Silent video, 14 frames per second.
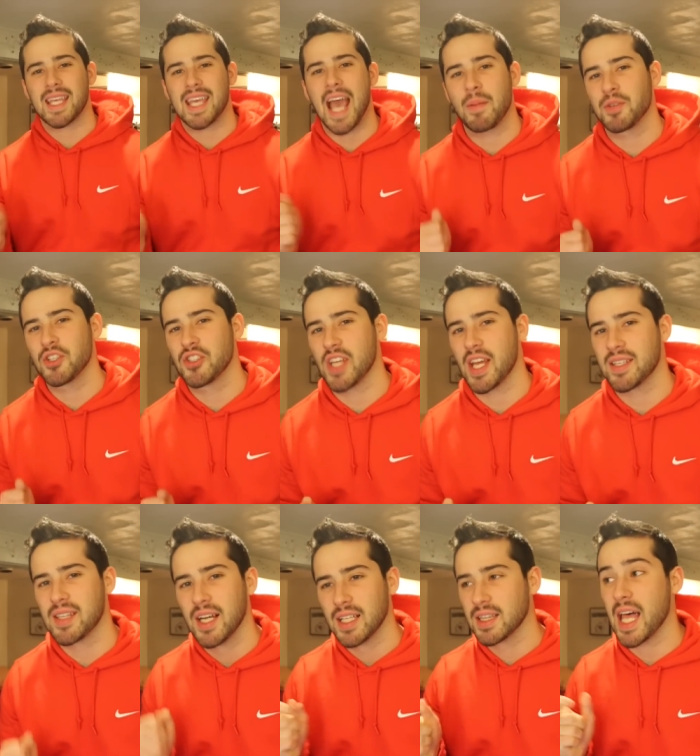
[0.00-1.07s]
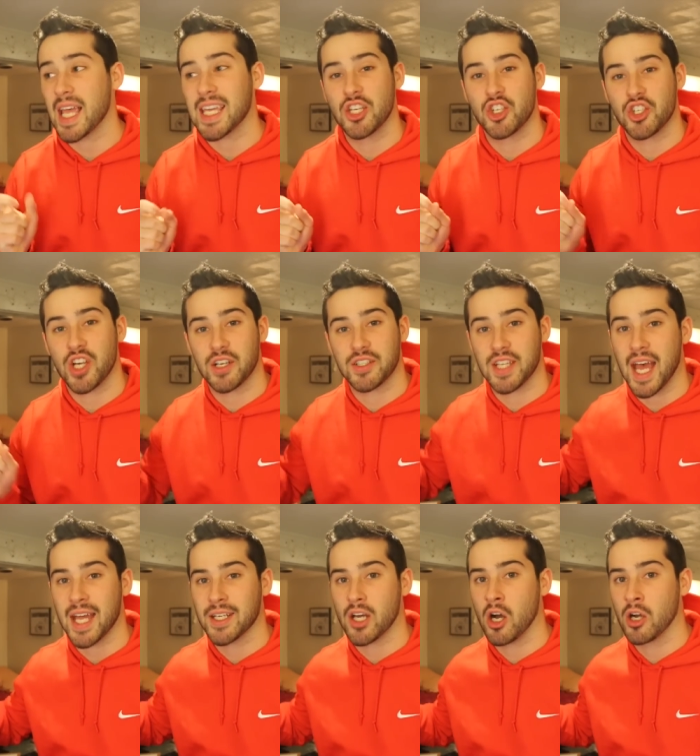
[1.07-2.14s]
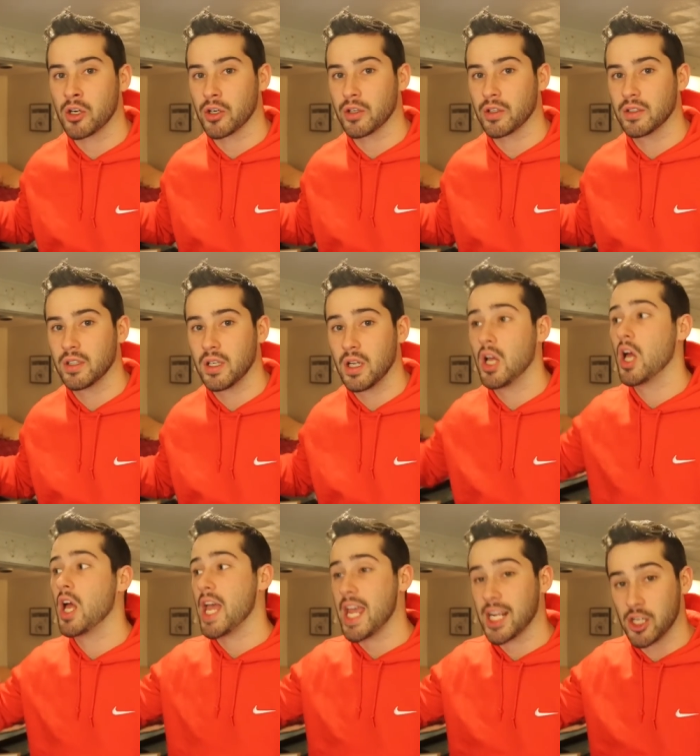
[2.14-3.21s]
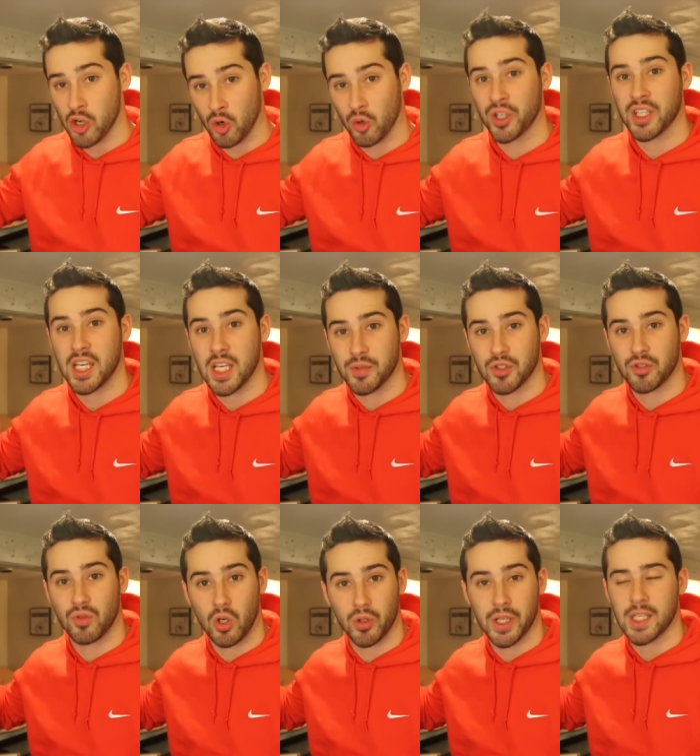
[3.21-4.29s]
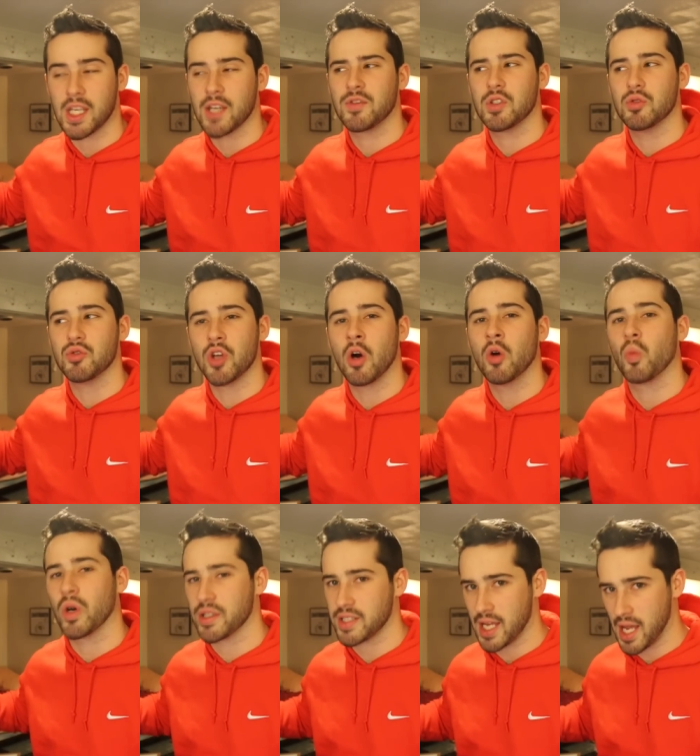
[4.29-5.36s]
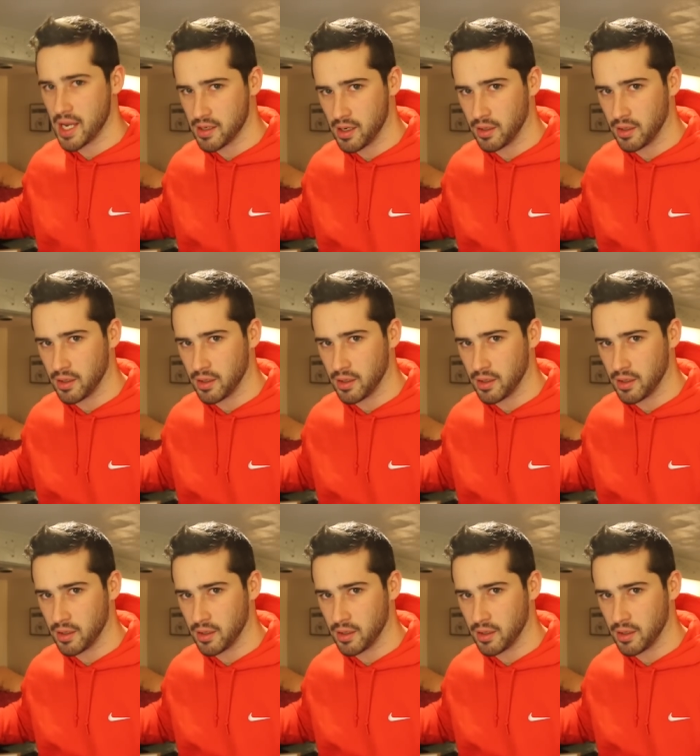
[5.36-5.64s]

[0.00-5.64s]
The caption says, like and share to end hunger. Ignore and keep scrolling if you don't want to end